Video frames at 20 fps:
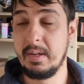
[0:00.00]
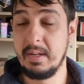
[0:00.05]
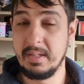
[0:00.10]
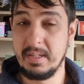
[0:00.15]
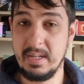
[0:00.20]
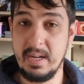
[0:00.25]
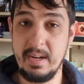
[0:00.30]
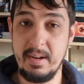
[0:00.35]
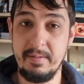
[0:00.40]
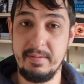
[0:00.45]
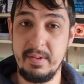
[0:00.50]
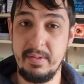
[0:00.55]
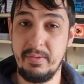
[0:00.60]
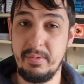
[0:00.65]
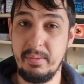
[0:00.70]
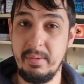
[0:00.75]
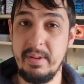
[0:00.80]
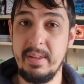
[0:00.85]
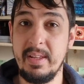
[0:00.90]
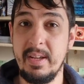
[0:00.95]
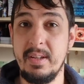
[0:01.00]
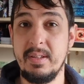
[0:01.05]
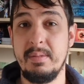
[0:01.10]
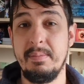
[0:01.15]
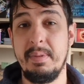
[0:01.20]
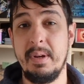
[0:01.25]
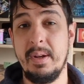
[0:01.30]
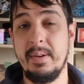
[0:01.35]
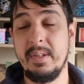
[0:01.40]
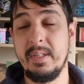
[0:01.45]
I say, I've done
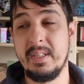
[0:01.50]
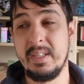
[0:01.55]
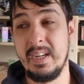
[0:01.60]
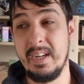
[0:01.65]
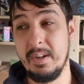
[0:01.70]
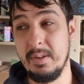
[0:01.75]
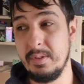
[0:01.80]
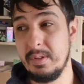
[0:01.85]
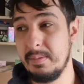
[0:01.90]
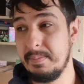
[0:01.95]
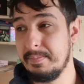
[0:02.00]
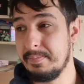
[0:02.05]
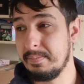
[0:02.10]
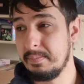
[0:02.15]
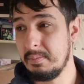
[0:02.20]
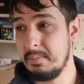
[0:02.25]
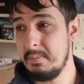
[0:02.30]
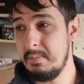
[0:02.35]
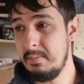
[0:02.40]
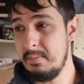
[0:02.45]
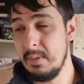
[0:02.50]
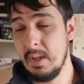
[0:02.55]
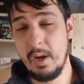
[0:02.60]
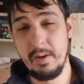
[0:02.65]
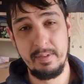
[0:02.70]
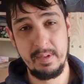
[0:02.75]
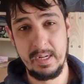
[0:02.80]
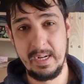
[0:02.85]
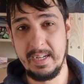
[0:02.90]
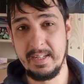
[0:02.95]
£3,000 in sales over
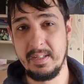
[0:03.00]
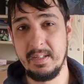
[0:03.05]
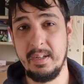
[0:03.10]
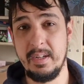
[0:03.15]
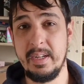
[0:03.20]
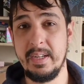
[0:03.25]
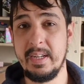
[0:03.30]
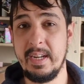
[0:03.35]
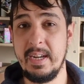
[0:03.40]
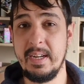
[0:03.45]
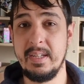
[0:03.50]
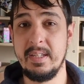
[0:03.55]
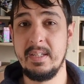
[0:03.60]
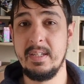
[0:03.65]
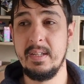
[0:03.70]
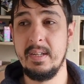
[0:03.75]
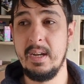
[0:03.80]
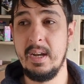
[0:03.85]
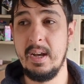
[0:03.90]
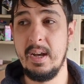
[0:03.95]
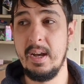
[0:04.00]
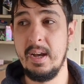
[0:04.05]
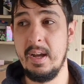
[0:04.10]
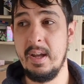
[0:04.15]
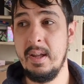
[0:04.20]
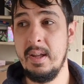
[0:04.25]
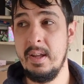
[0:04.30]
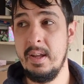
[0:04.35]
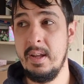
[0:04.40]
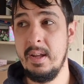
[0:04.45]
the last 90 days.
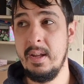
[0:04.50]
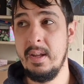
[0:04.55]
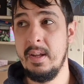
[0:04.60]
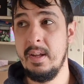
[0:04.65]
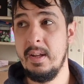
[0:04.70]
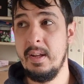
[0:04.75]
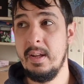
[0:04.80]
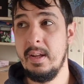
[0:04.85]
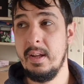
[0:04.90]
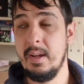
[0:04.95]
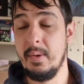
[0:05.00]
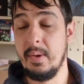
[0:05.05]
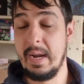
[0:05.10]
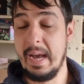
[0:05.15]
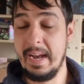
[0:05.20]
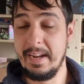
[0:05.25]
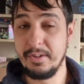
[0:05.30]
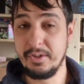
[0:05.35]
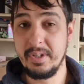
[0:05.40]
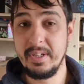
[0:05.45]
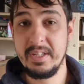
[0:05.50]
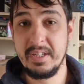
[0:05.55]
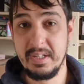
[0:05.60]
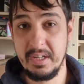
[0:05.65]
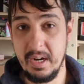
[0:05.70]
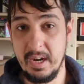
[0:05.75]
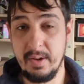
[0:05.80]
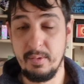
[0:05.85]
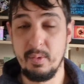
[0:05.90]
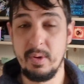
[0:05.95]
But it actually
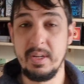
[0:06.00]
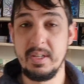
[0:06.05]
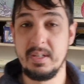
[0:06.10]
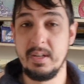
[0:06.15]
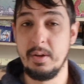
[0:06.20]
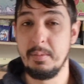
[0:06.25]
started really slow.